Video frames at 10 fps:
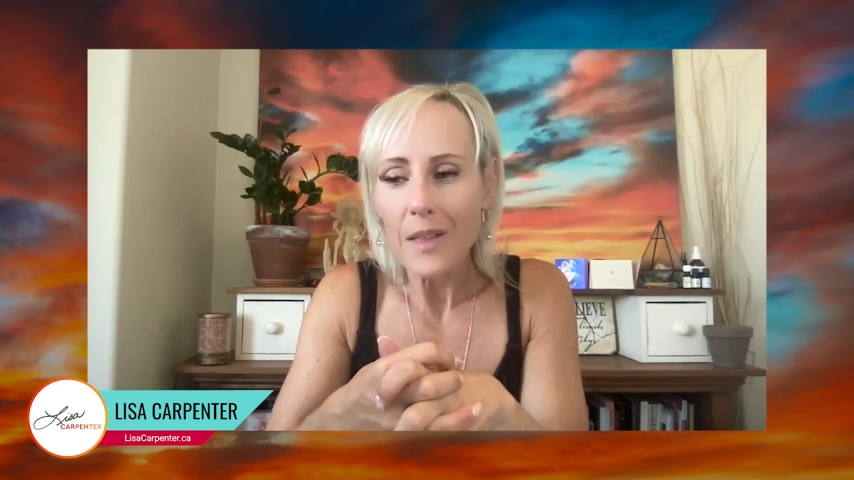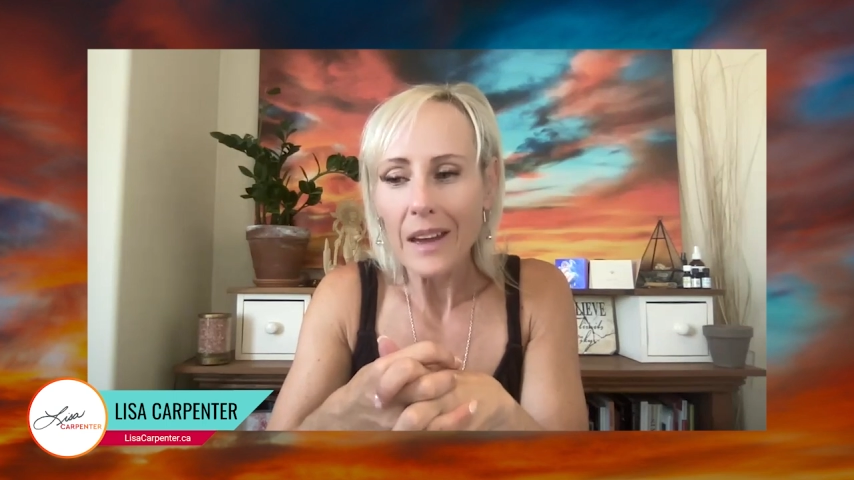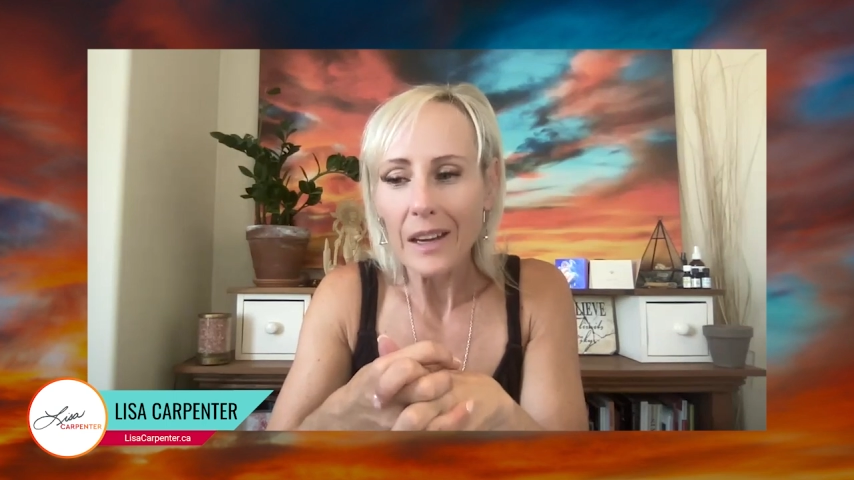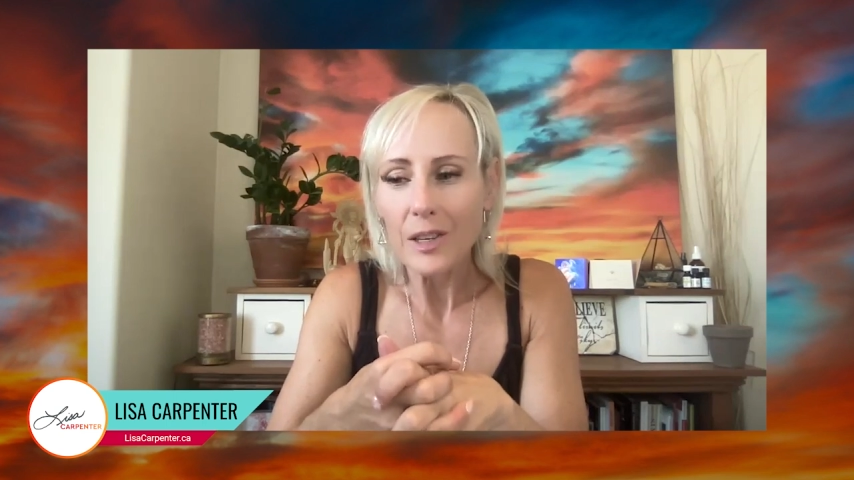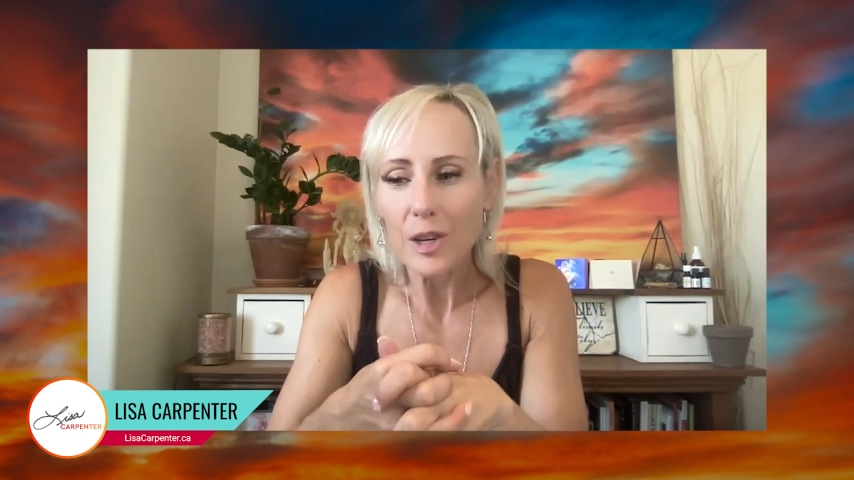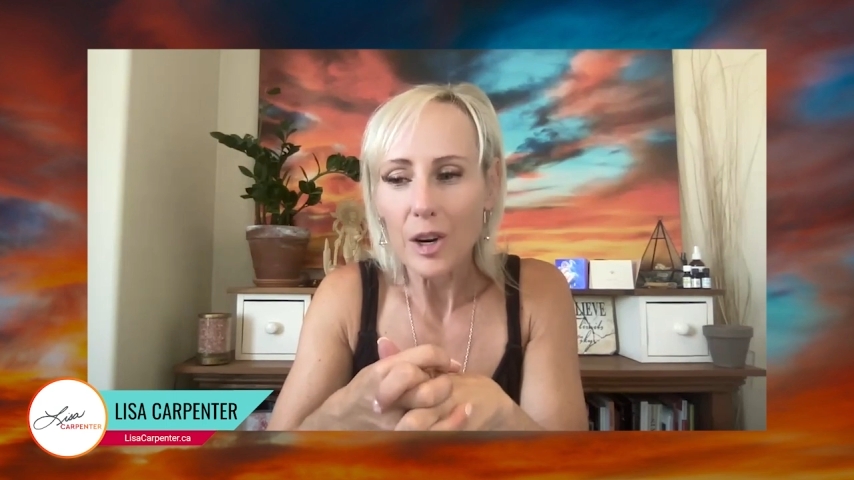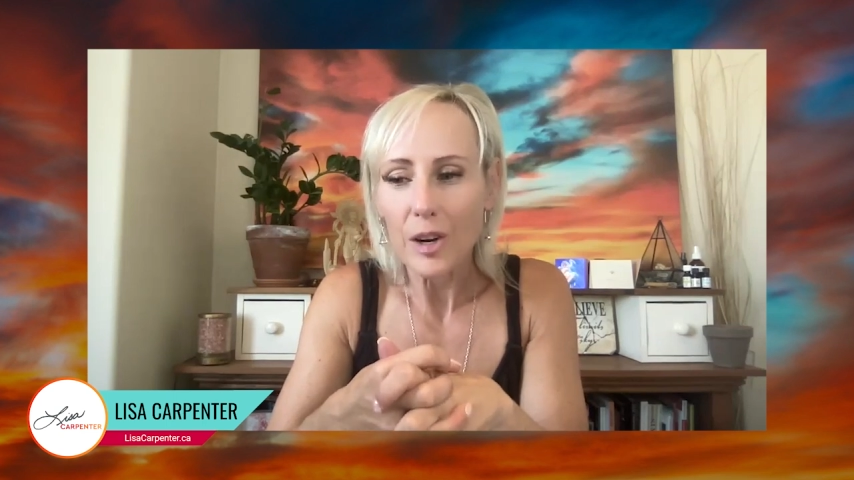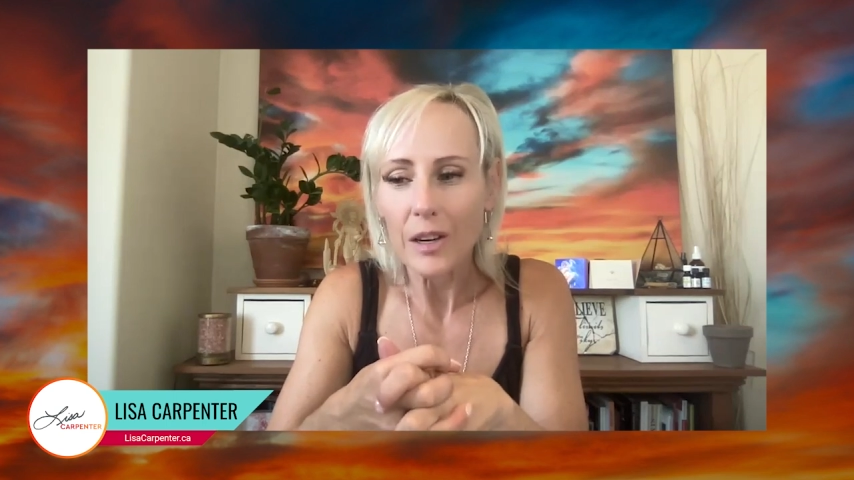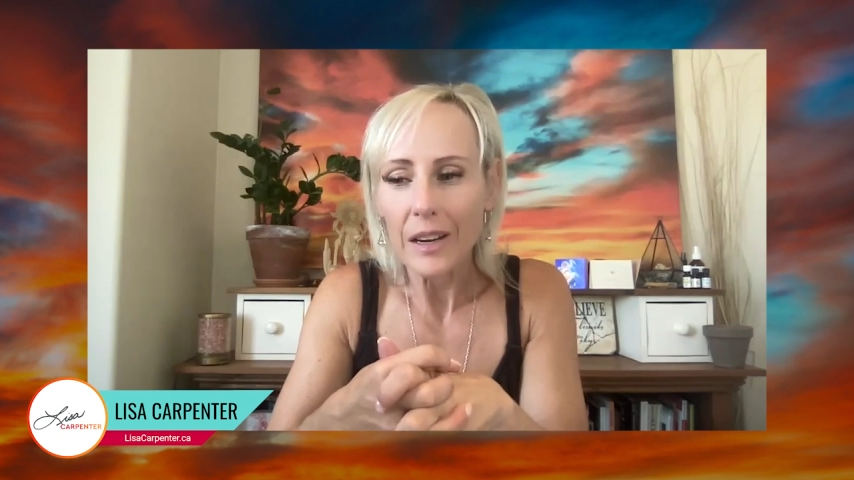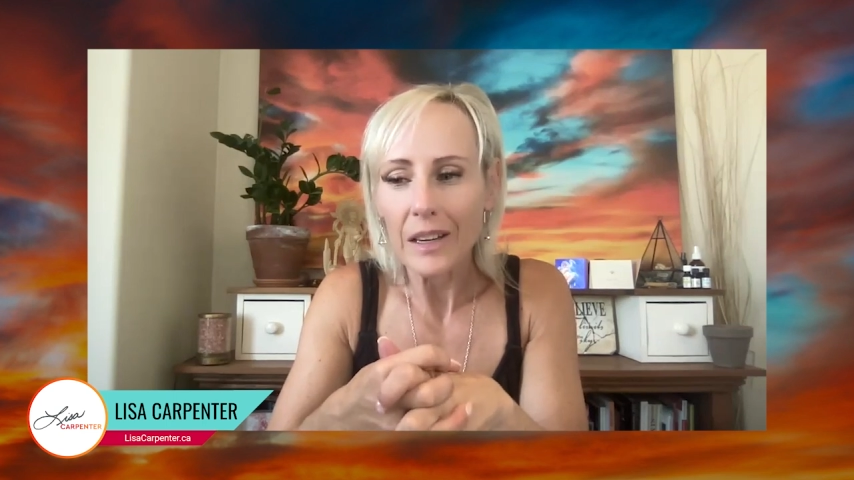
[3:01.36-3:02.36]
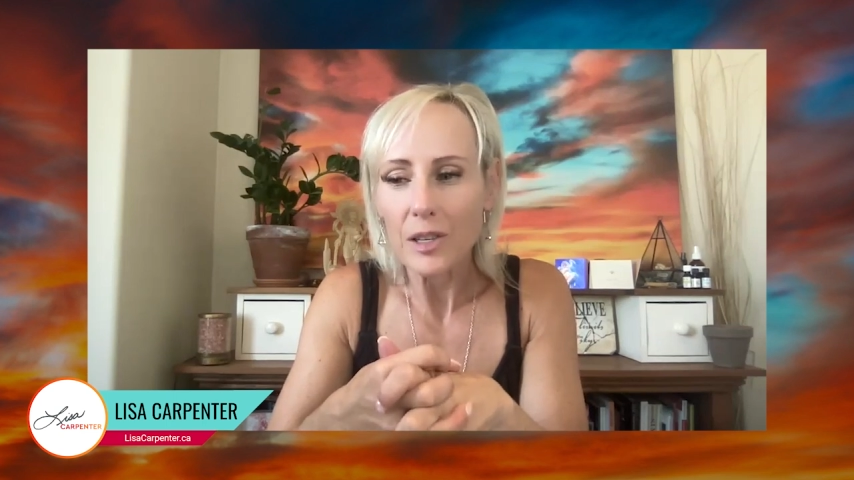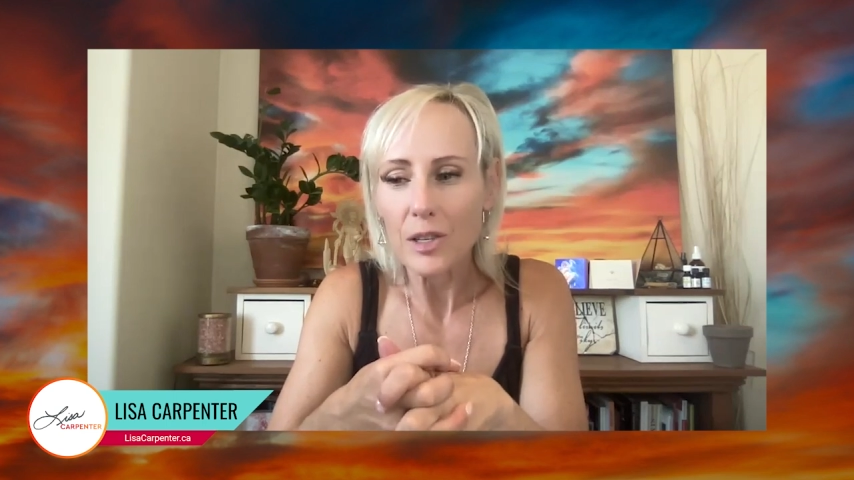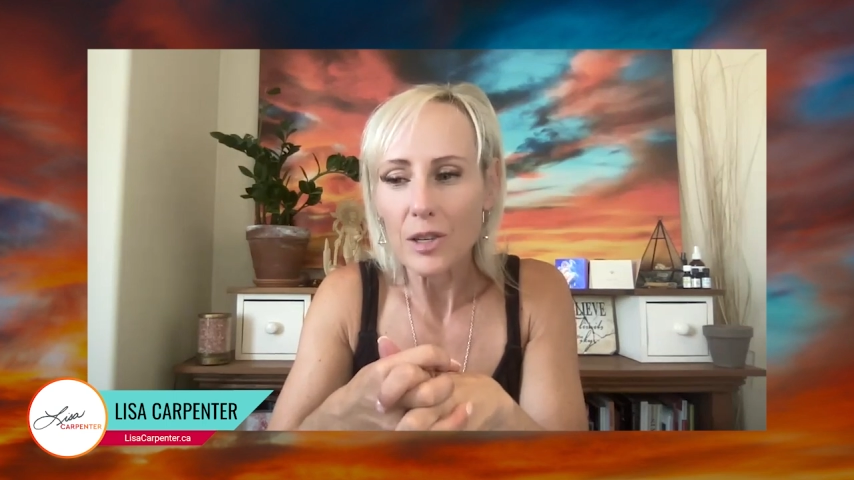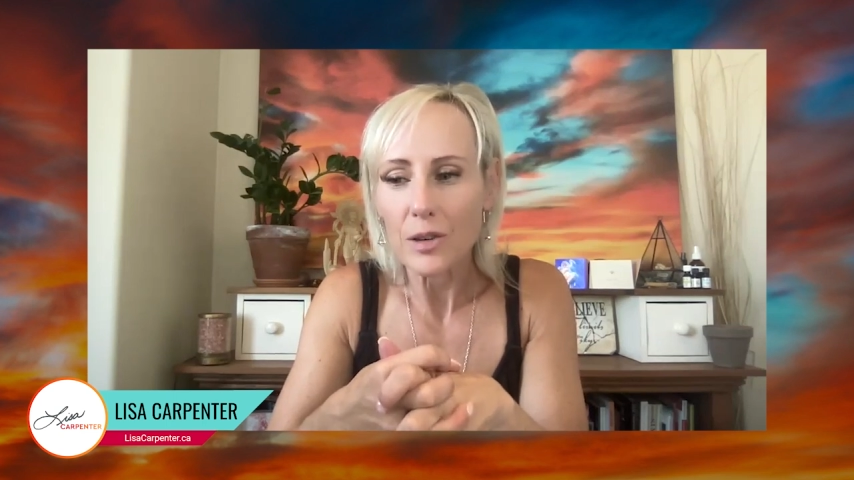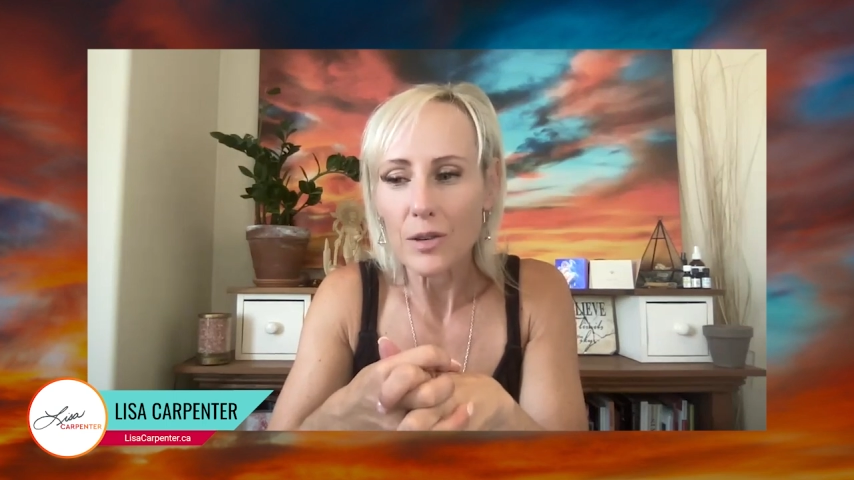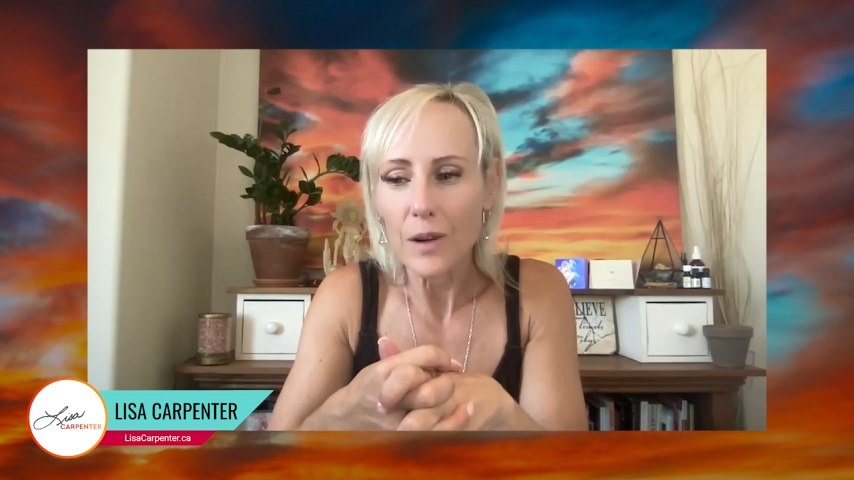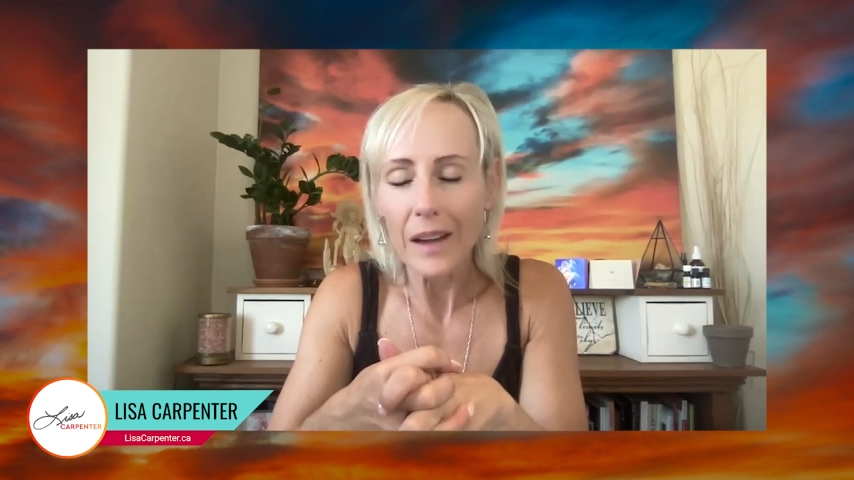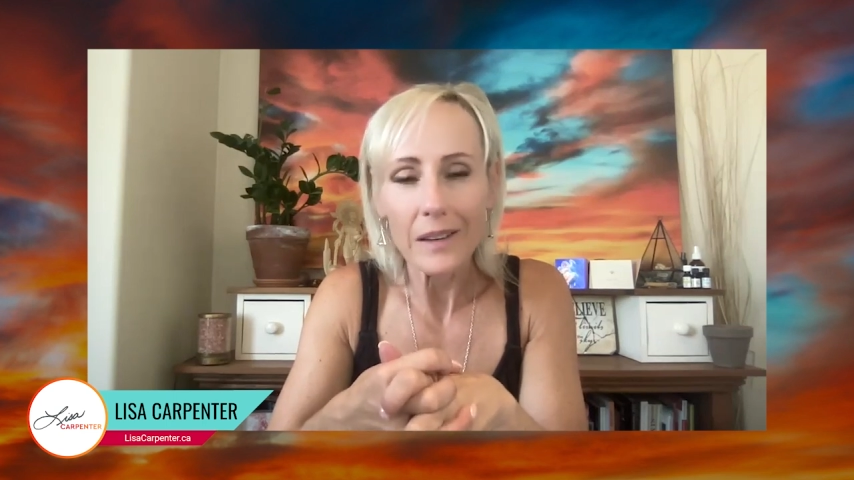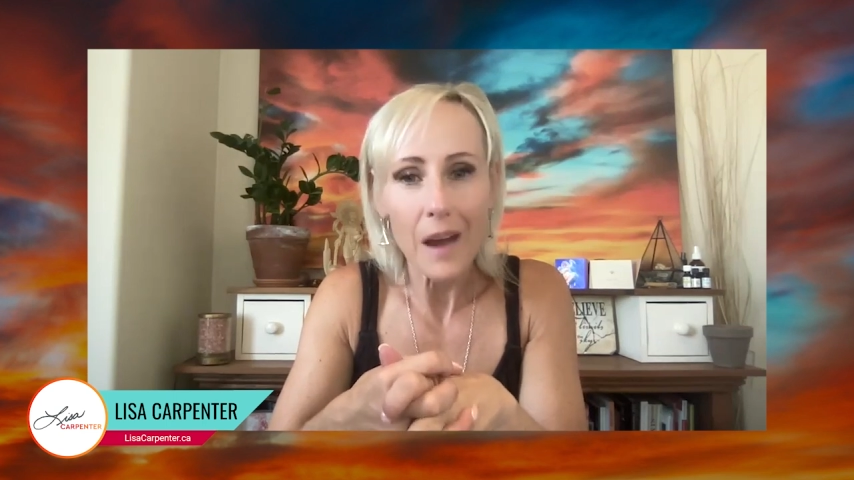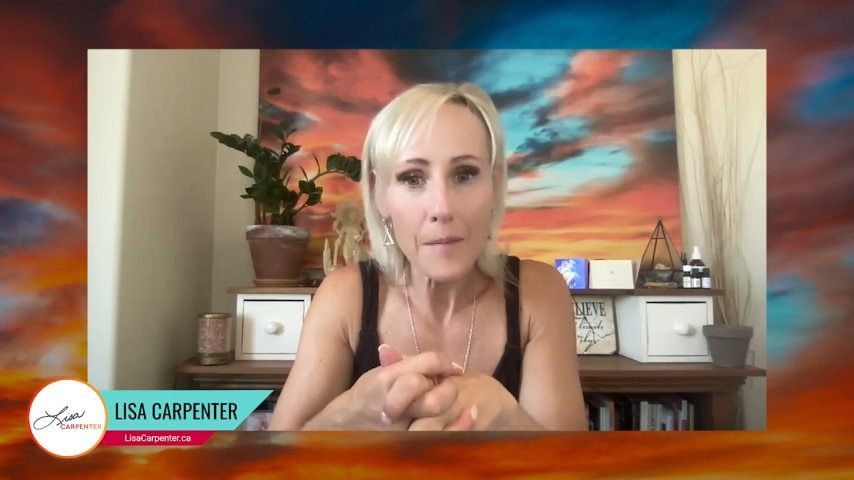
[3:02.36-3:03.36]
they can turn into
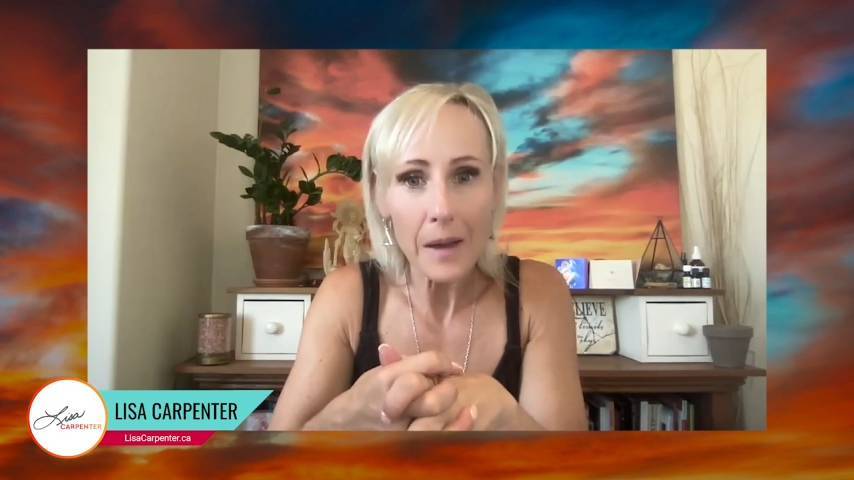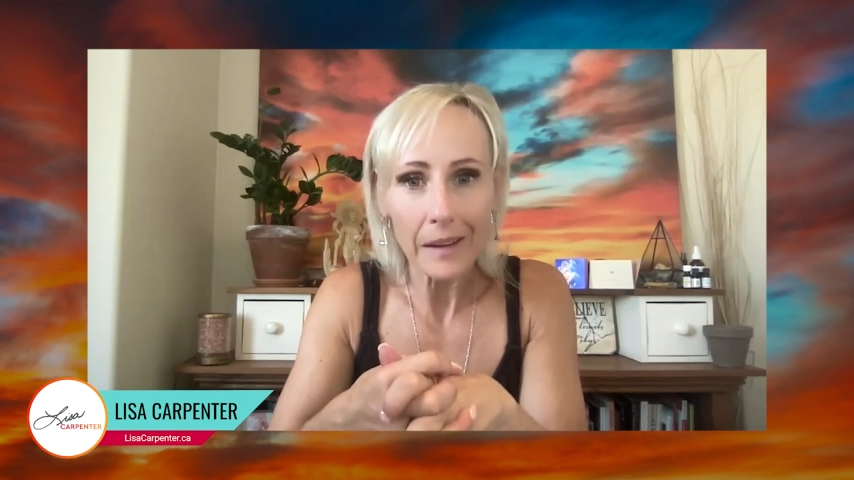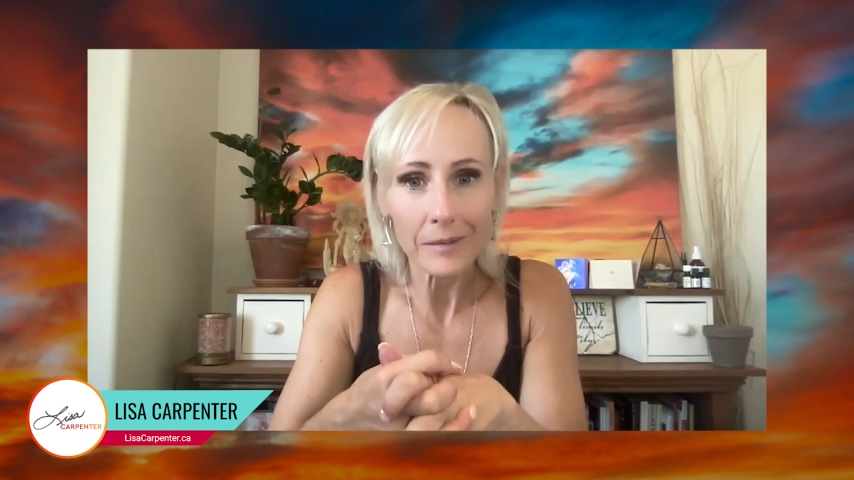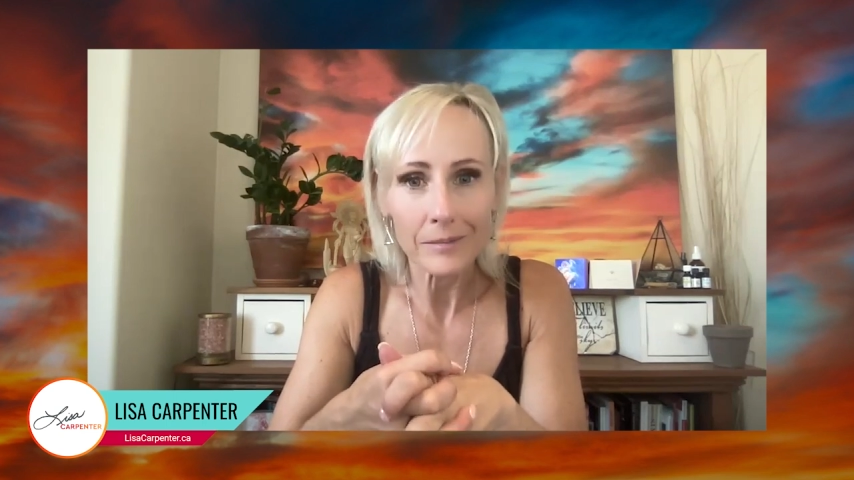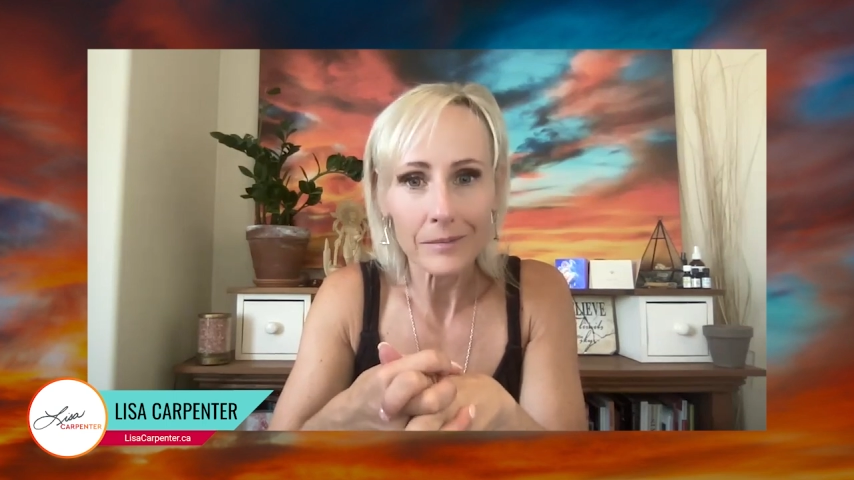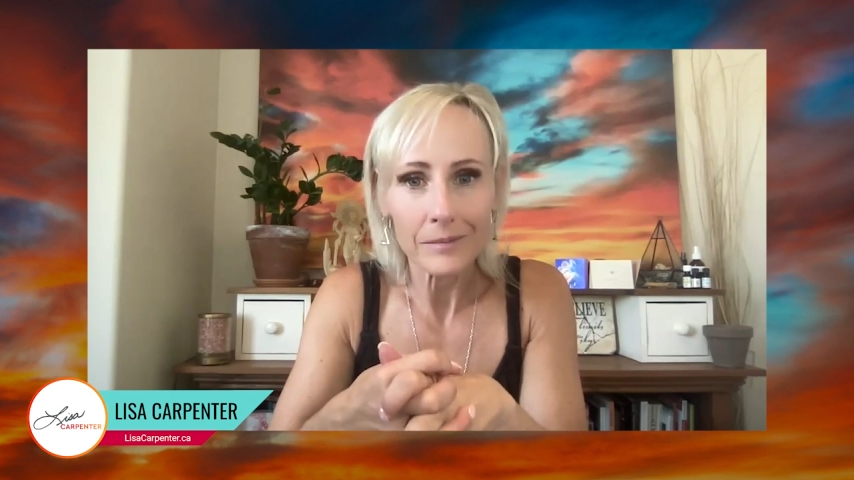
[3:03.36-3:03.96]
a numbing,